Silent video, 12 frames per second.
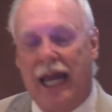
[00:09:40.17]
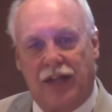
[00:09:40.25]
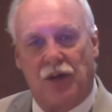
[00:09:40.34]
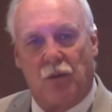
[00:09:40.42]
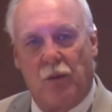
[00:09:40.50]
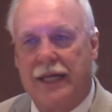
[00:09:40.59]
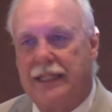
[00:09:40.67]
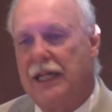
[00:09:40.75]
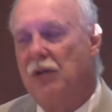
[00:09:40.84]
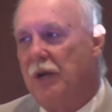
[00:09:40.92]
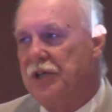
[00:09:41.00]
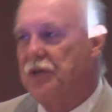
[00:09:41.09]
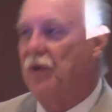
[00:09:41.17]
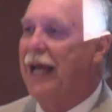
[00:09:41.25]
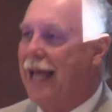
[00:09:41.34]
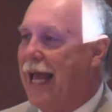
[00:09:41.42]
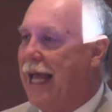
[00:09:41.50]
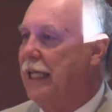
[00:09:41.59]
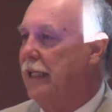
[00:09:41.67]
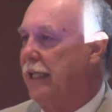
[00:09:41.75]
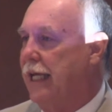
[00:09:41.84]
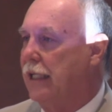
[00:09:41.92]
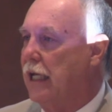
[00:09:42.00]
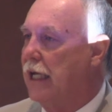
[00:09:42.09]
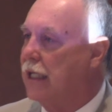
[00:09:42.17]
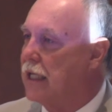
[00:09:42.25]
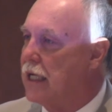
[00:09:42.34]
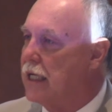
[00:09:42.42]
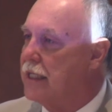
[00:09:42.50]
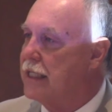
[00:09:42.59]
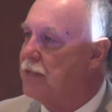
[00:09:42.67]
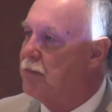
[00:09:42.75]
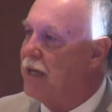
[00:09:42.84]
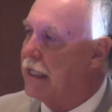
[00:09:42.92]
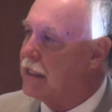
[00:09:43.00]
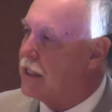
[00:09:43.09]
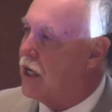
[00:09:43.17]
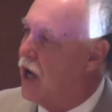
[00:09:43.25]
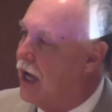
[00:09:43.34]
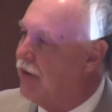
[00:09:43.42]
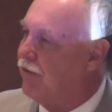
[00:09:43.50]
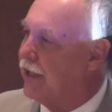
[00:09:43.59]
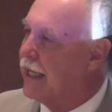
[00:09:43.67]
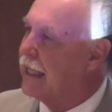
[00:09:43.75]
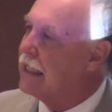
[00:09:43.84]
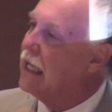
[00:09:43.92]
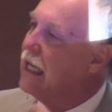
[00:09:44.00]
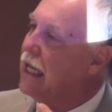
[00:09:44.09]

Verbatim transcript: And the reason we triangulate like this is because conflict